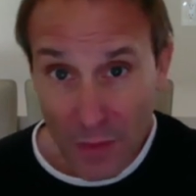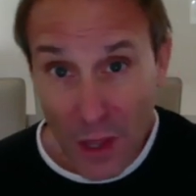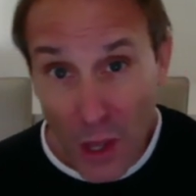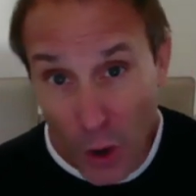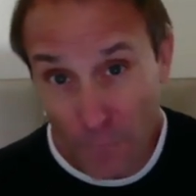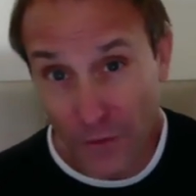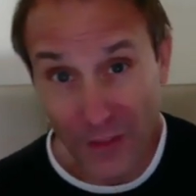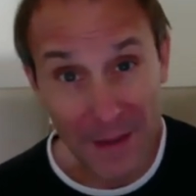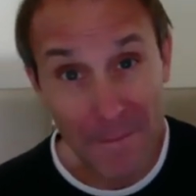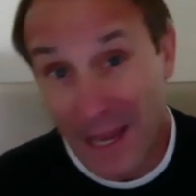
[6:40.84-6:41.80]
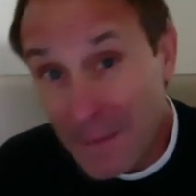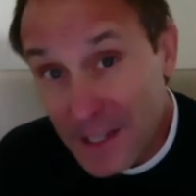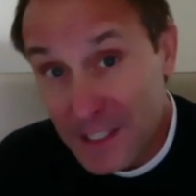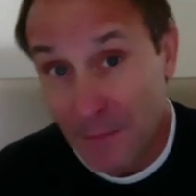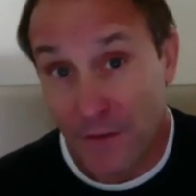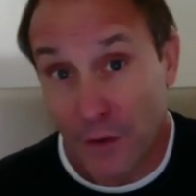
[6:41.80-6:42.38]
Hopefully, maybe
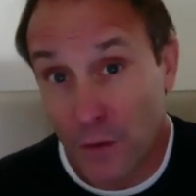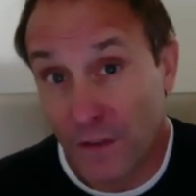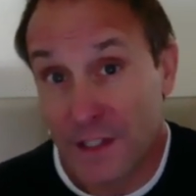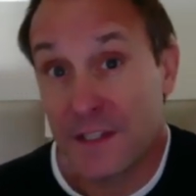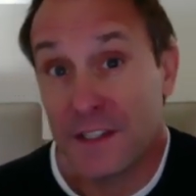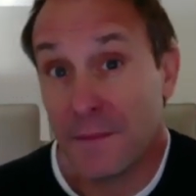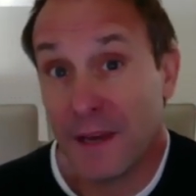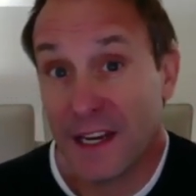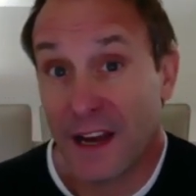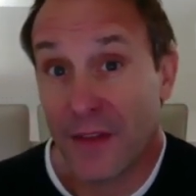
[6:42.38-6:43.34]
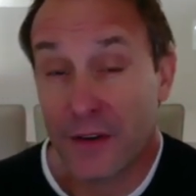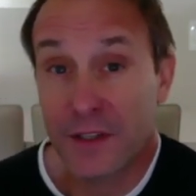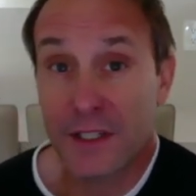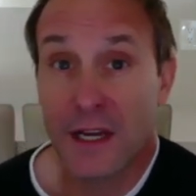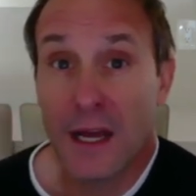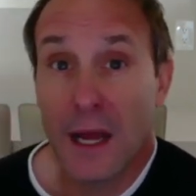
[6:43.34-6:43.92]
some of you have listened to me and others,
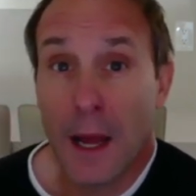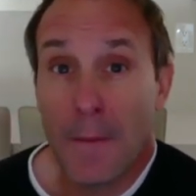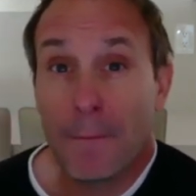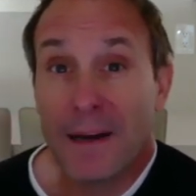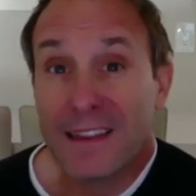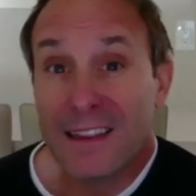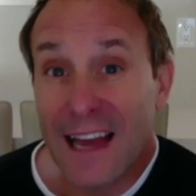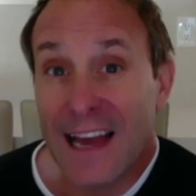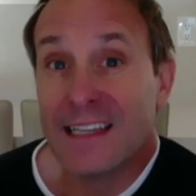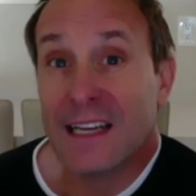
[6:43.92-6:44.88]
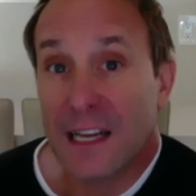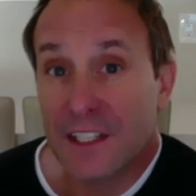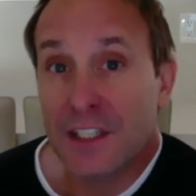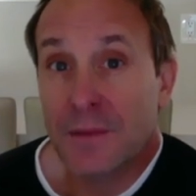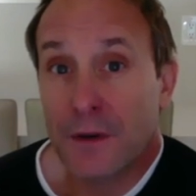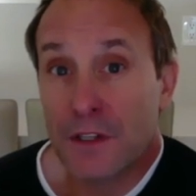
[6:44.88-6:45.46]
but let
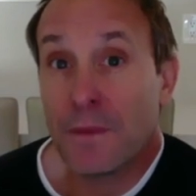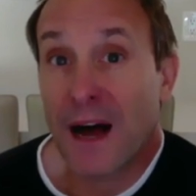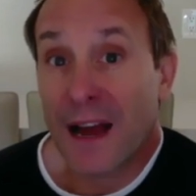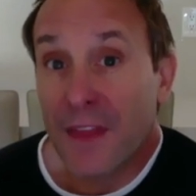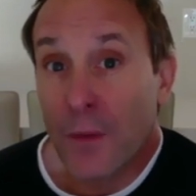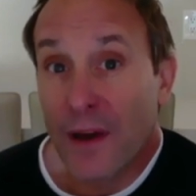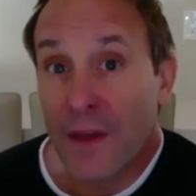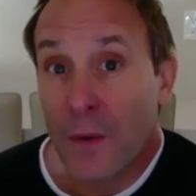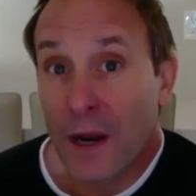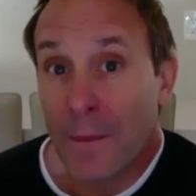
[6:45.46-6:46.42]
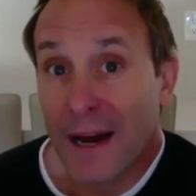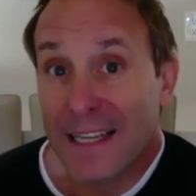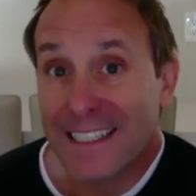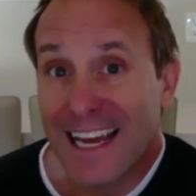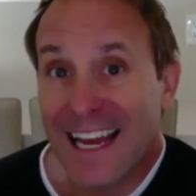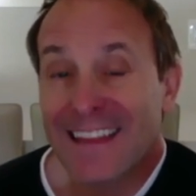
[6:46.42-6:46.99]
customers buy the way they want to buy
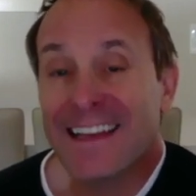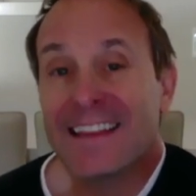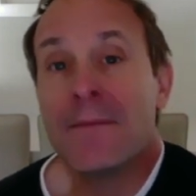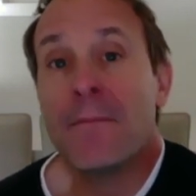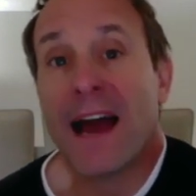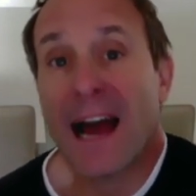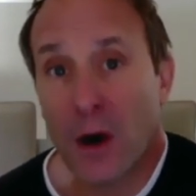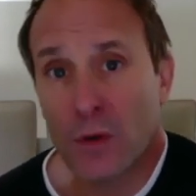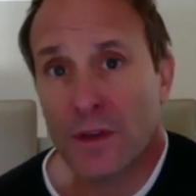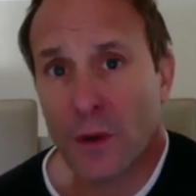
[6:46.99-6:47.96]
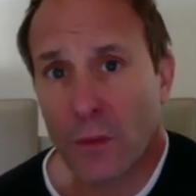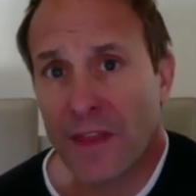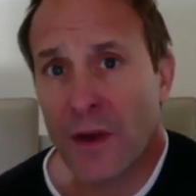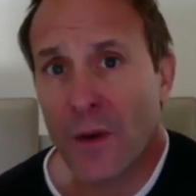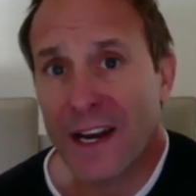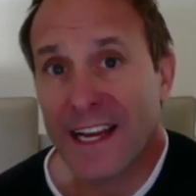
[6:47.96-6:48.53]
today and let them out the way they
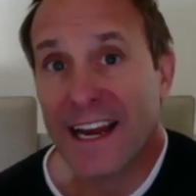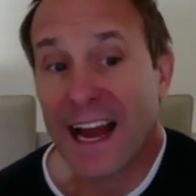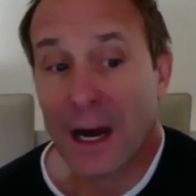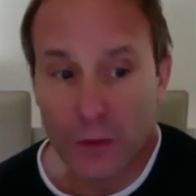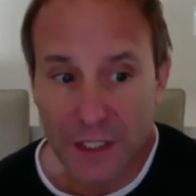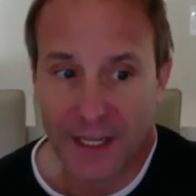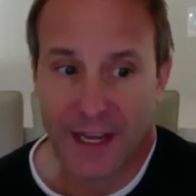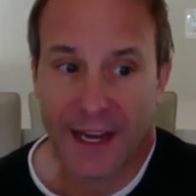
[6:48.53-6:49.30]
want to get out today.